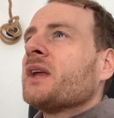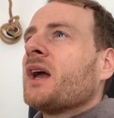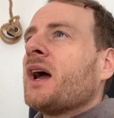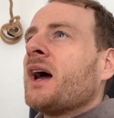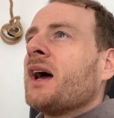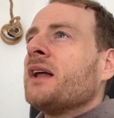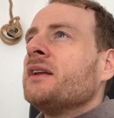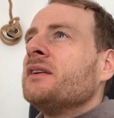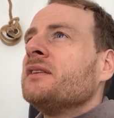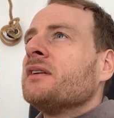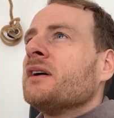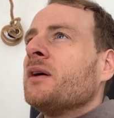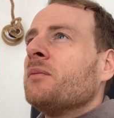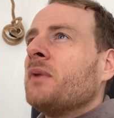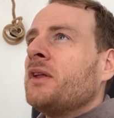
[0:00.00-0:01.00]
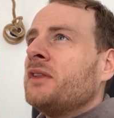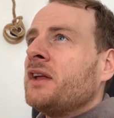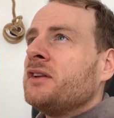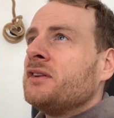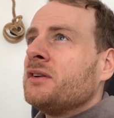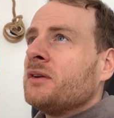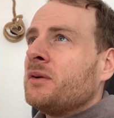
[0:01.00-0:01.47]
and
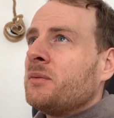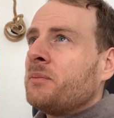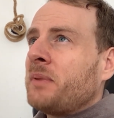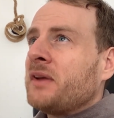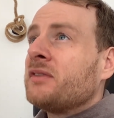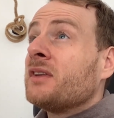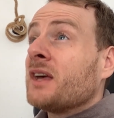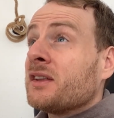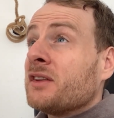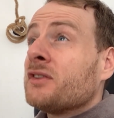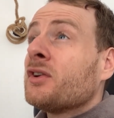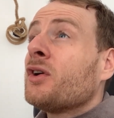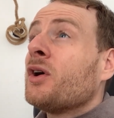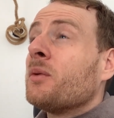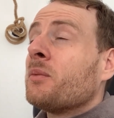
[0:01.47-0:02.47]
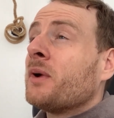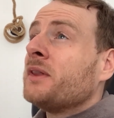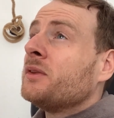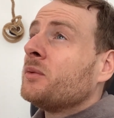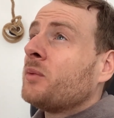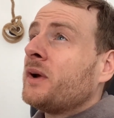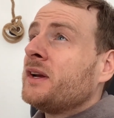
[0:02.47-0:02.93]
then basically at the top,
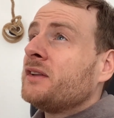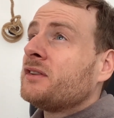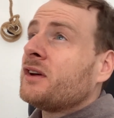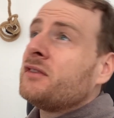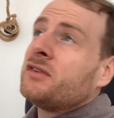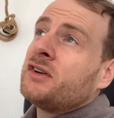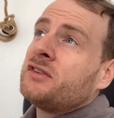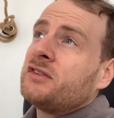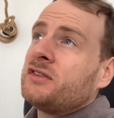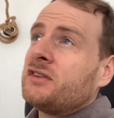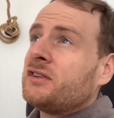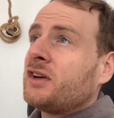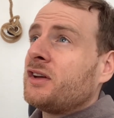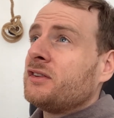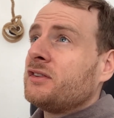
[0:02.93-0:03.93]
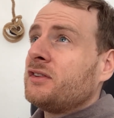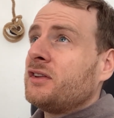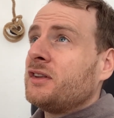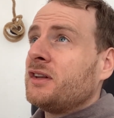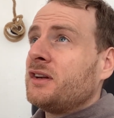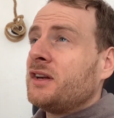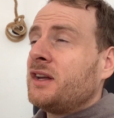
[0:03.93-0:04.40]
when it diverges and turns to
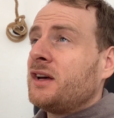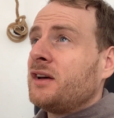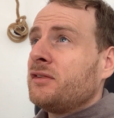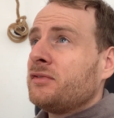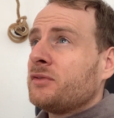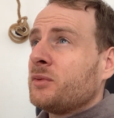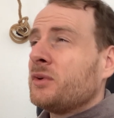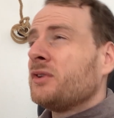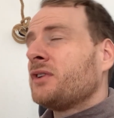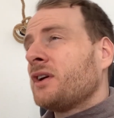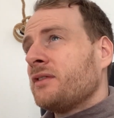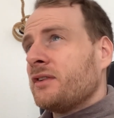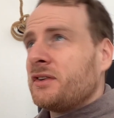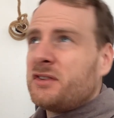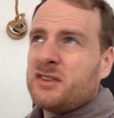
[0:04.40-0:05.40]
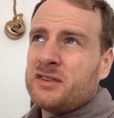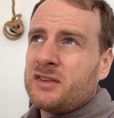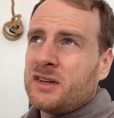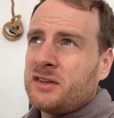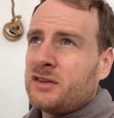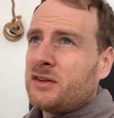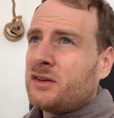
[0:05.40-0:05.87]
the left, well, not diverges,
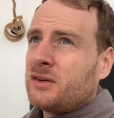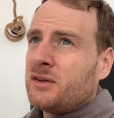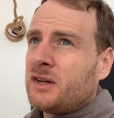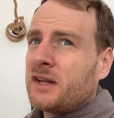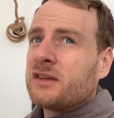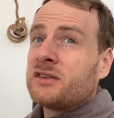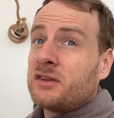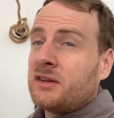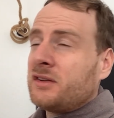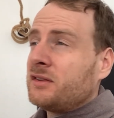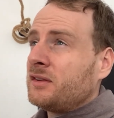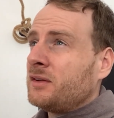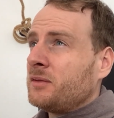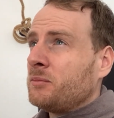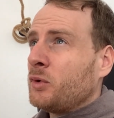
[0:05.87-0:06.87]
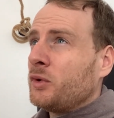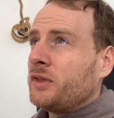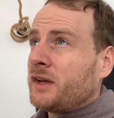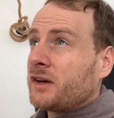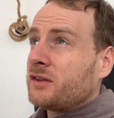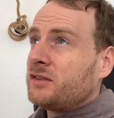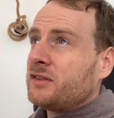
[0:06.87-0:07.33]
I don't know, like it's more than
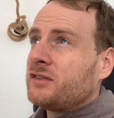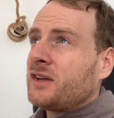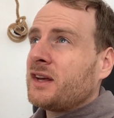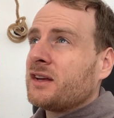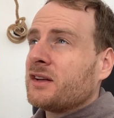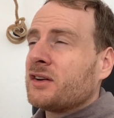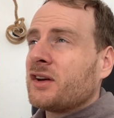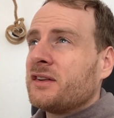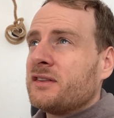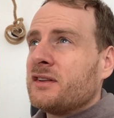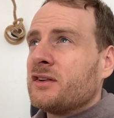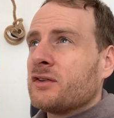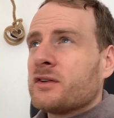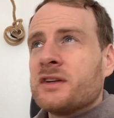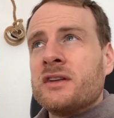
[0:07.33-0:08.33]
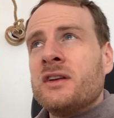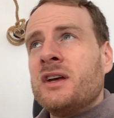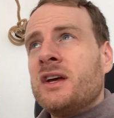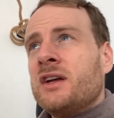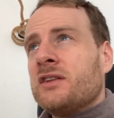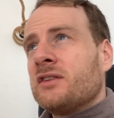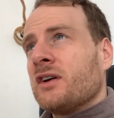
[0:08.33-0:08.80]
that because it's taking a 90 degree
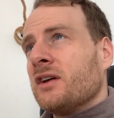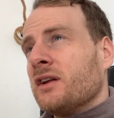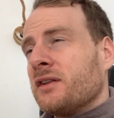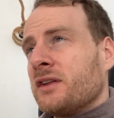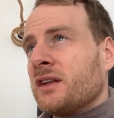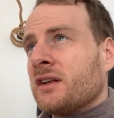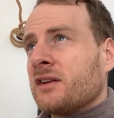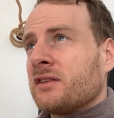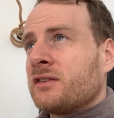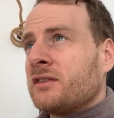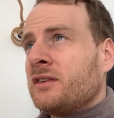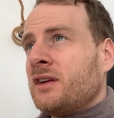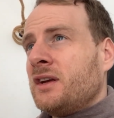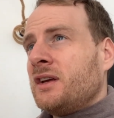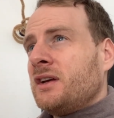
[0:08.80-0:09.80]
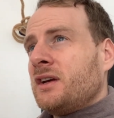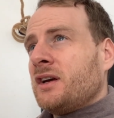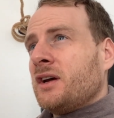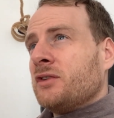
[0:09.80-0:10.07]
turn. I think that's a